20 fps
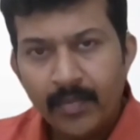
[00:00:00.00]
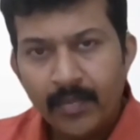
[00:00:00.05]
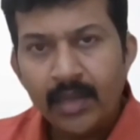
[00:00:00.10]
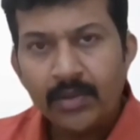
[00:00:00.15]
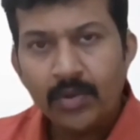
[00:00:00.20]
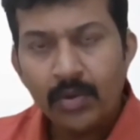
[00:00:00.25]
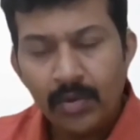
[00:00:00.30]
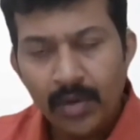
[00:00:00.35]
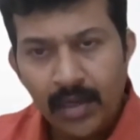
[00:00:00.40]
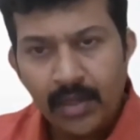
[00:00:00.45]

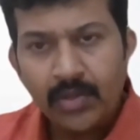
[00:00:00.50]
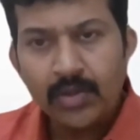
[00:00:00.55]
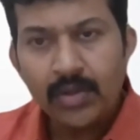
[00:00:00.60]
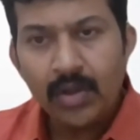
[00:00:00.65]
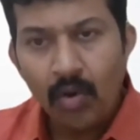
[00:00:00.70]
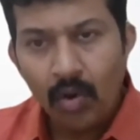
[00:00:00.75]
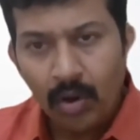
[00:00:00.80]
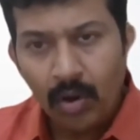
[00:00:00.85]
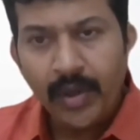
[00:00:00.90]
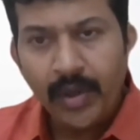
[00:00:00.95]
So it is
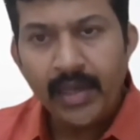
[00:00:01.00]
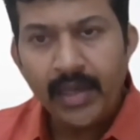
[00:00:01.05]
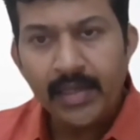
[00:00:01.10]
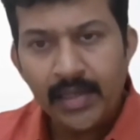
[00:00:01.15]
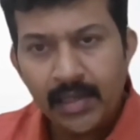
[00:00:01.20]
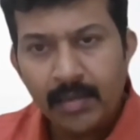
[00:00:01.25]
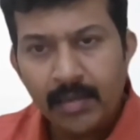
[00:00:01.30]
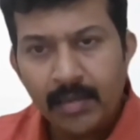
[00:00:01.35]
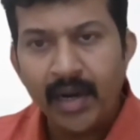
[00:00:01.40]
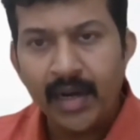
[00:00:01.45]

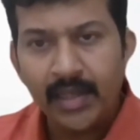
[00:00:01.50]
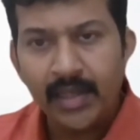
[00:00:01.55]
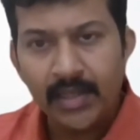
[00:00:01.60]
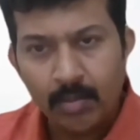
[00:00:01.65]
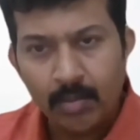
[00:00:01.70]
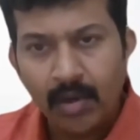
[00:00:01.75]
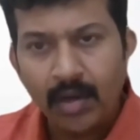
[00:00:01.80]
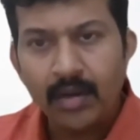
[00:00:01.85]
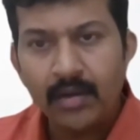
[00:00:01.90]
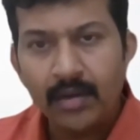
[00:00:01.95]
always
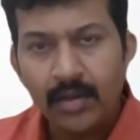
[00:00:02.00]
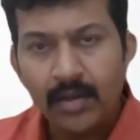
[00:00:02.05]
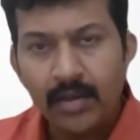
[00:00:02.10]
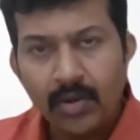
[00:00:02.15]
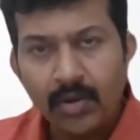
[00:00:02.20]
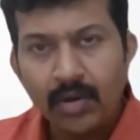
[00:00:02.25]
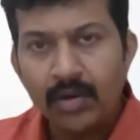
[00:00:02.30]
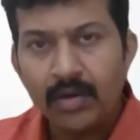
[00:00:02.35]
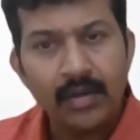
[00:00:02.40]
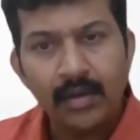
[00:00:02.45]
manageable. It's
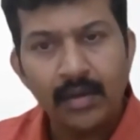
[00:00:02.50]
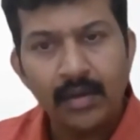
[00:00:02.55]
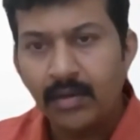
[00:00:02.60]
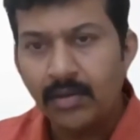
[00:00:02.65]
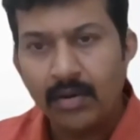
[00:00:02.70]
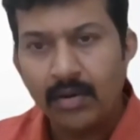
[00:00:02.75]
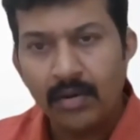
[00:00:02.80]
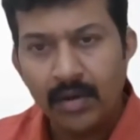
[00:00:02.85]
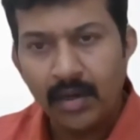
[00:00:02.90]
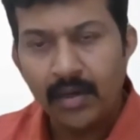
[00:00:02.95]
not.
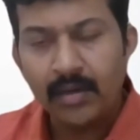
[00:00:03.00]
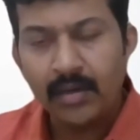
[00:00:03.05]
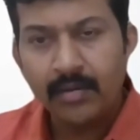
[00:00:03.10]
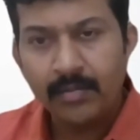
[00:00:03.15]
Not.